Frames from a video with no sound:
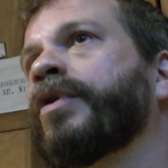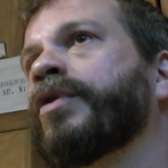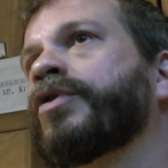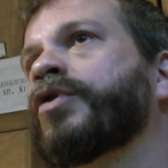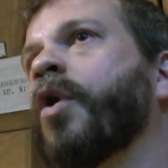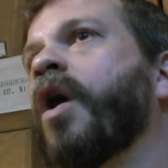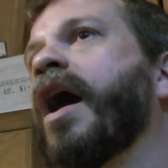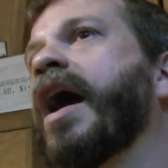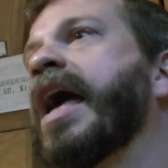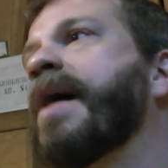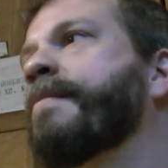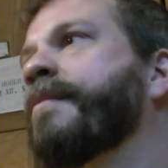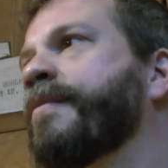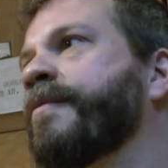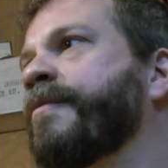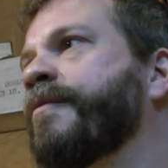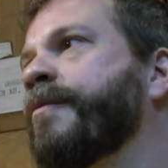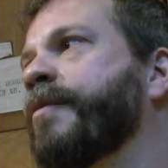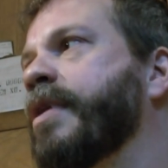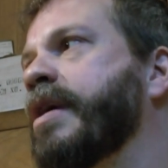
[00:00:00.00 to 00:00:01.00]
So I
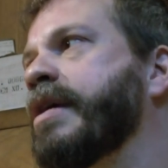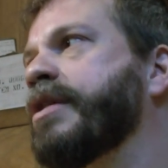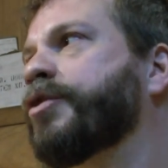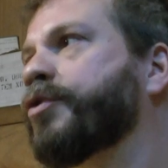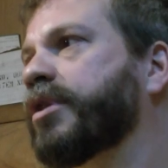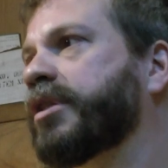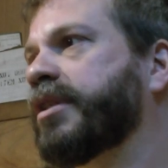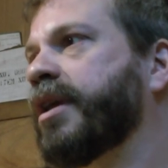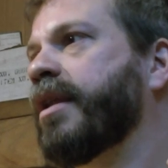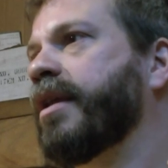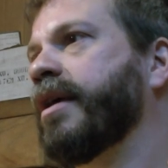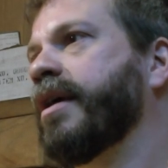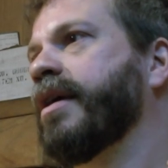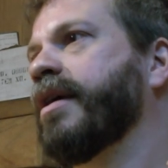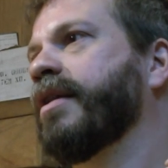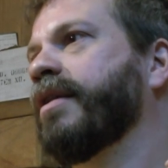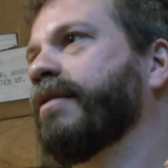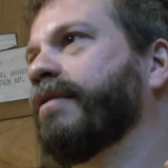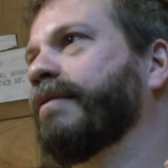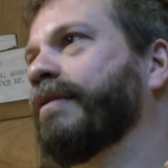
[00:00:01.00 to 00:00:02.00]
am interested
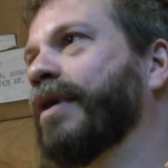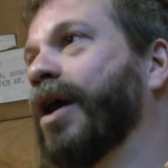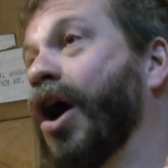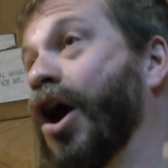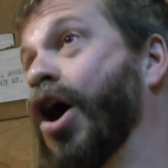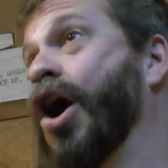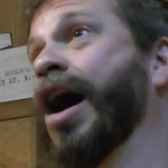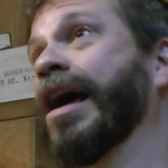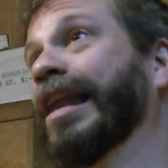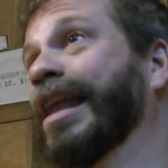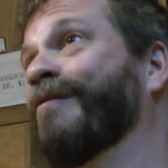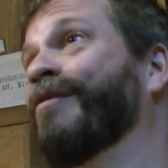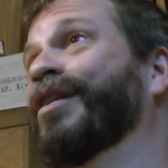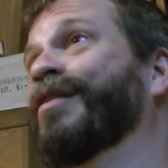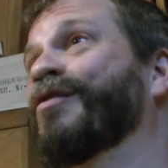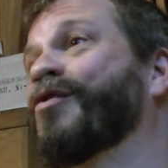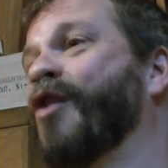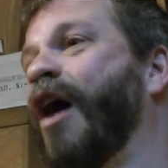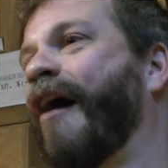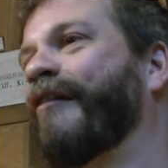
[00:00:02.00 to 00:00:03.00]
in a high
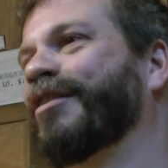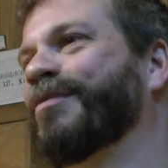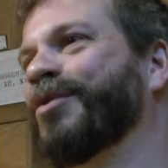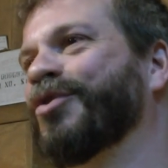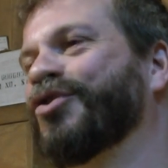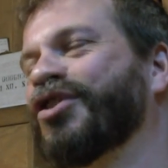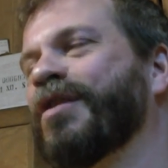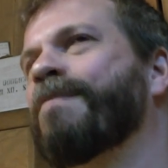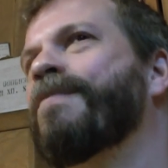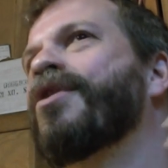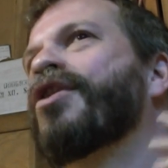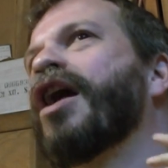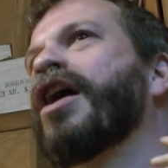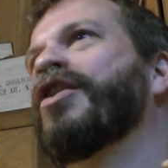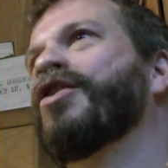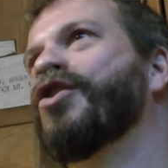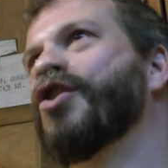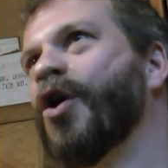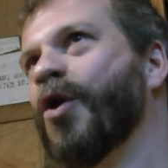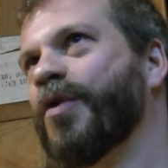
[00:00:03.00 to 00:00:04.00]
level of craftsmanship, but
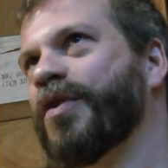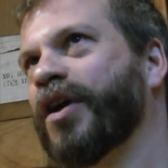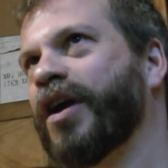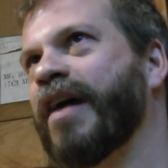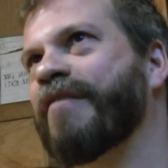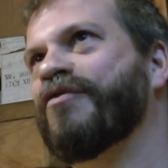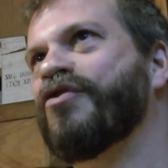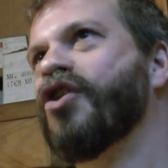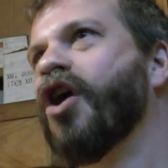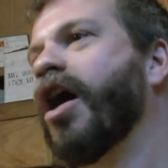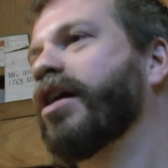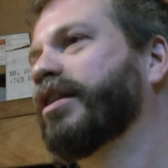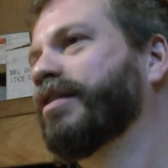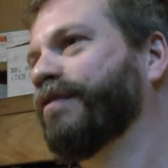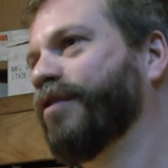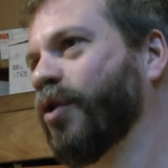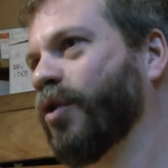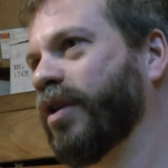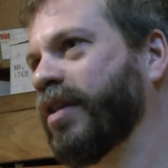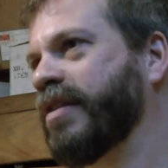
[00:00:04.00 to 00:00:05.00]
I know that I have not
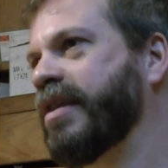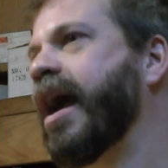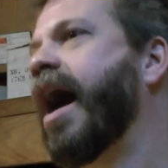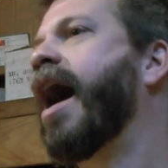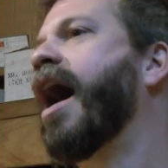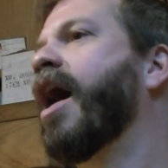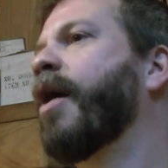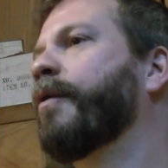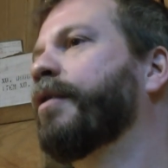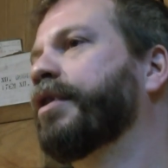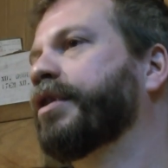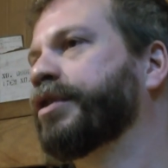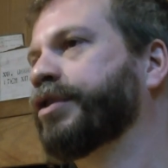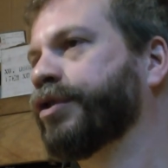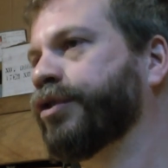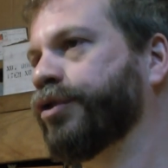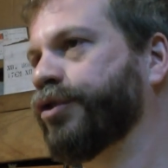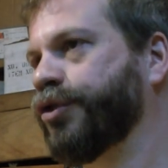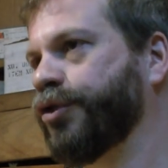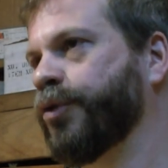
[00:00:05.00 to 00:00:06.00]
devoted the
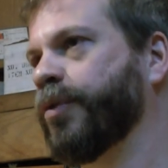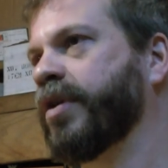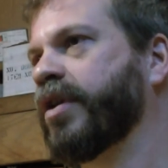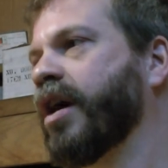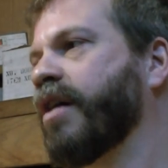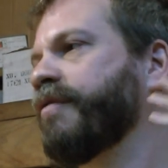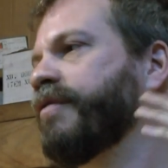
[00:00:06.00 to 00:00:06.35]
hours to it.